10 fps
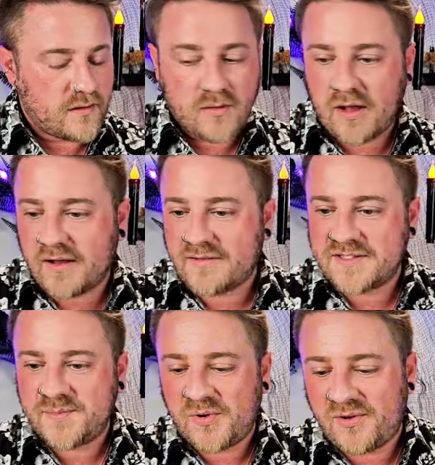Okay, let's
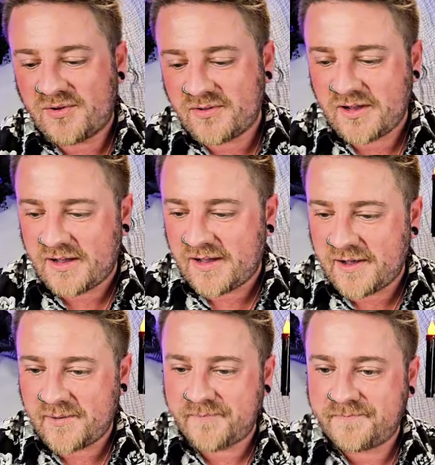pull
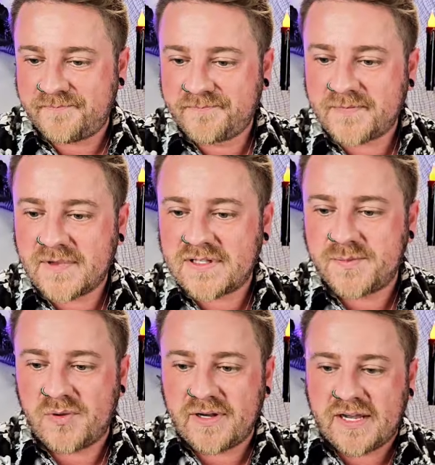an
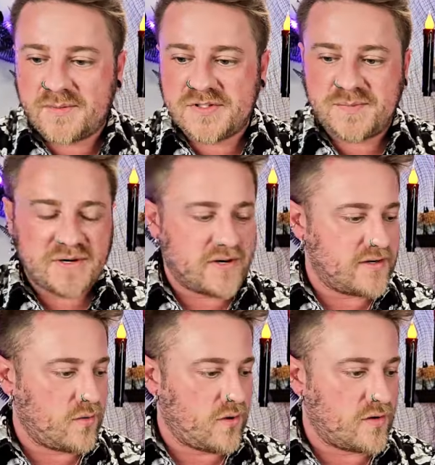animal
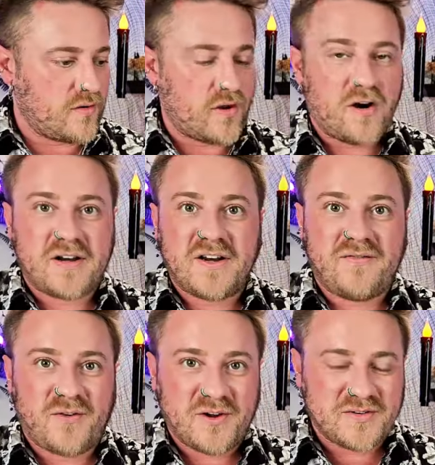spirit oracle card here
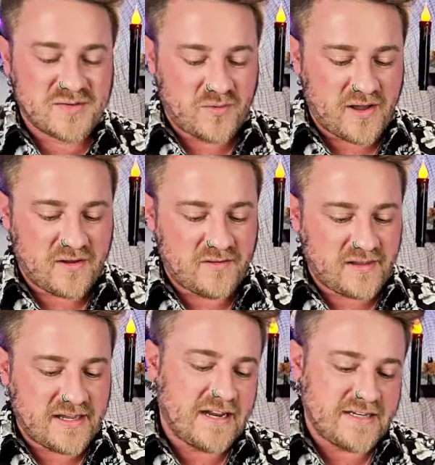for you as well.
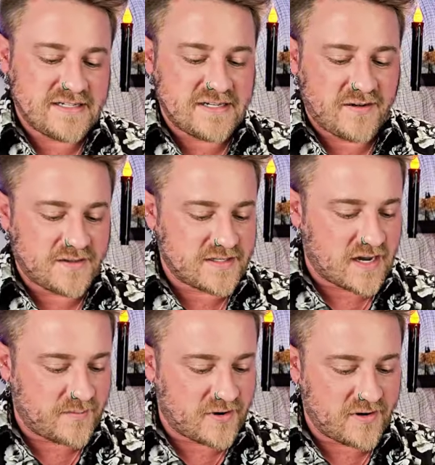818 on the
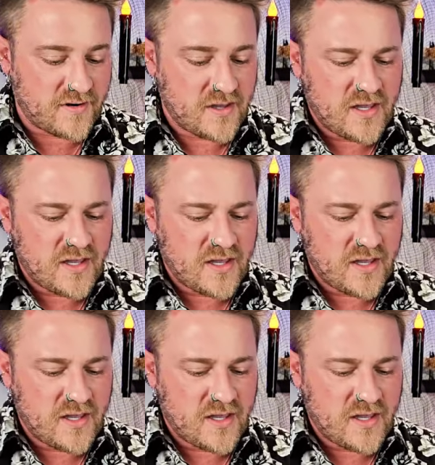timer.